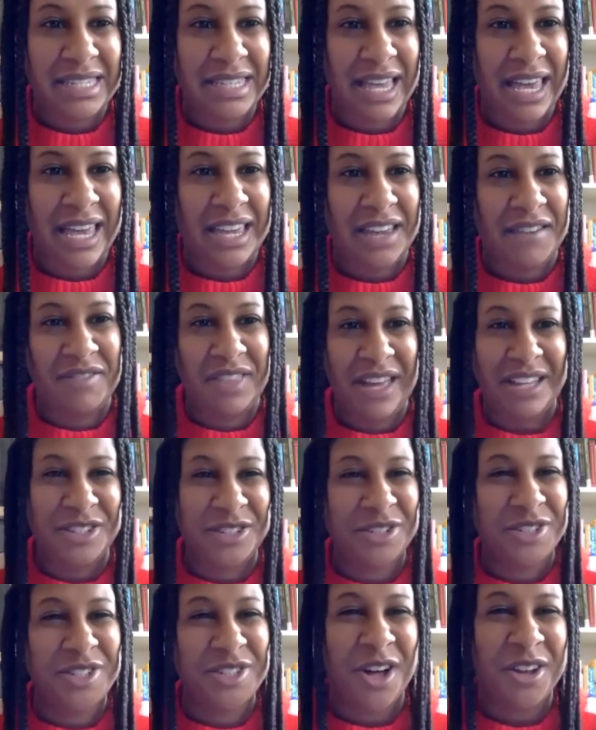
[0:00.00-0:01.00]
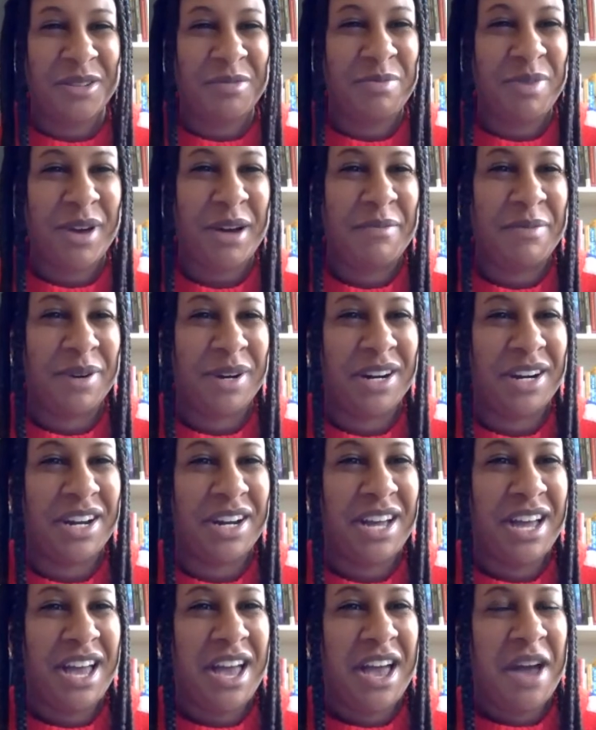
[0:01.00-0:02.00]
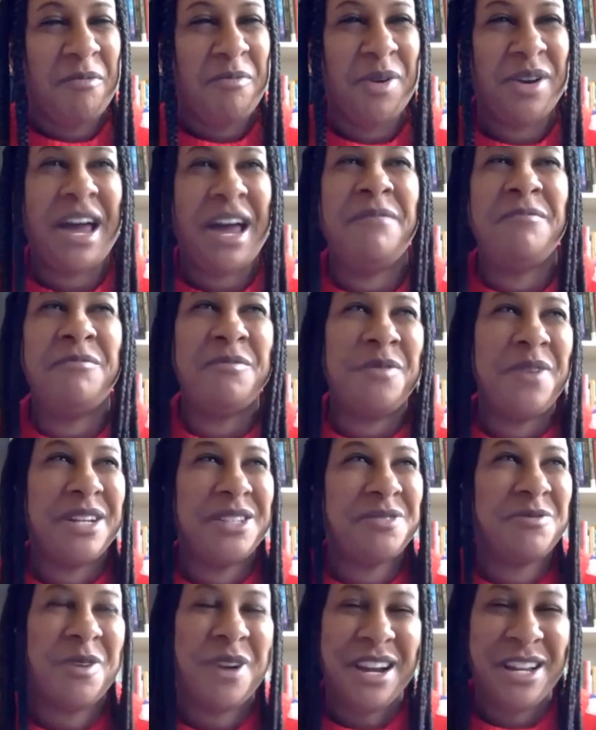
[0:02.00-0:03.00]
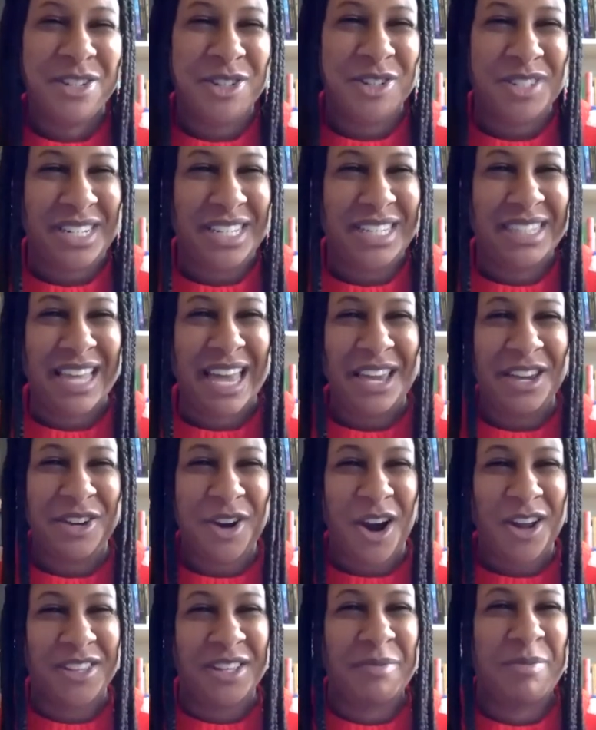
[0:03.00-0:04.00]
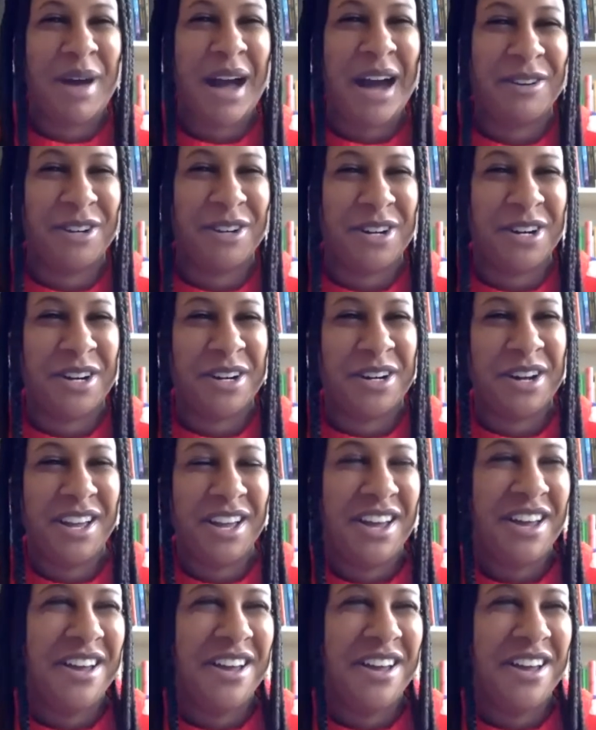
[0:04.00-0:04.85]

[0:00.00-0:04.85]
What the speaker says: Like if that's your salt and pepper, but I'm much more interested in like garlic powder.